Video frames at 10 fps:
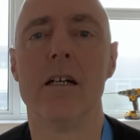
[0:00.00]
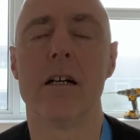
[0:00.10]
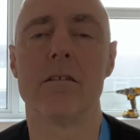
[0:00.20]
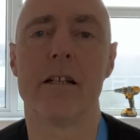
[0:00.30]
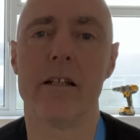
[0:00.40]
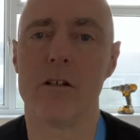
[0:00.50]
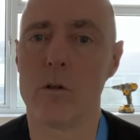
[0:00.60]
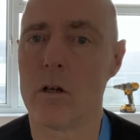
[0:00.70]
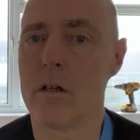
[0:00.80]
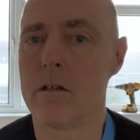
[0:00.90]
I'll tell
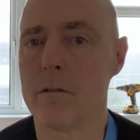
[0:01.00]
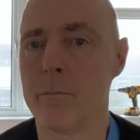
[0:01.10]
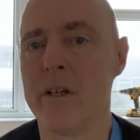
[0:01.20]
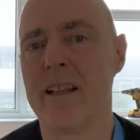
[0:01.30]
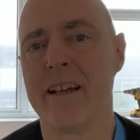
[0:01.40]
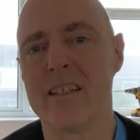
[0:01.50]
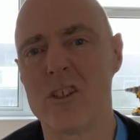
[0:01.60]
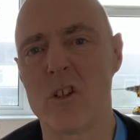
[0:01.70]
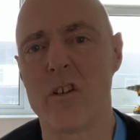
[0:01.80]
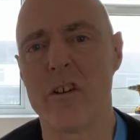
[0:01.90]
you a bit
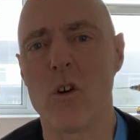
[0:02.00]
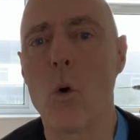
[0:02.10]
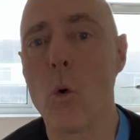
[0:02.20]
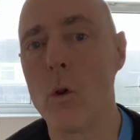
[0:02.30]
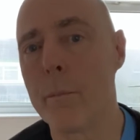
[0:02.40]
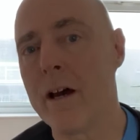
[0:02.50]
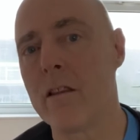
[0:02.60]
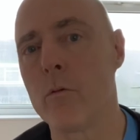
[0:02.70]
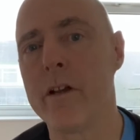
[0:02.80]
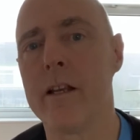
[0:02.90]
later on all
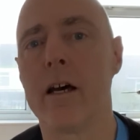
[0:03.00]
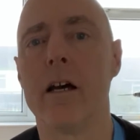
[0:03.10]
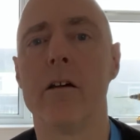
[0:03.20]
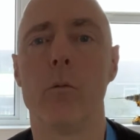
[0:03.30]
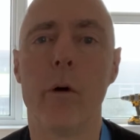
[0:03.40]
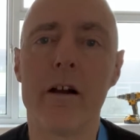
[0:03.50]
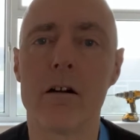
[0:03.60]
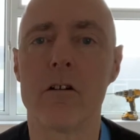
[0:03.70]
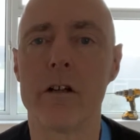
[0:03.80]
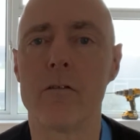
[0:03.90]
about the window, where I
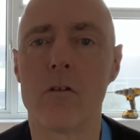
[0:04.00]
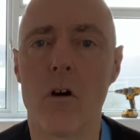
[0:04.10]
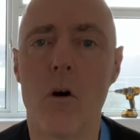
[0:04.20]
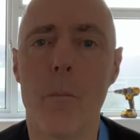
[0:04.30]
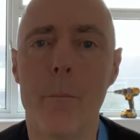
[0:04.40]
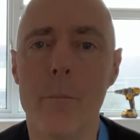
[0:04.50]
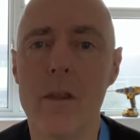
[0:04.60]
got it from,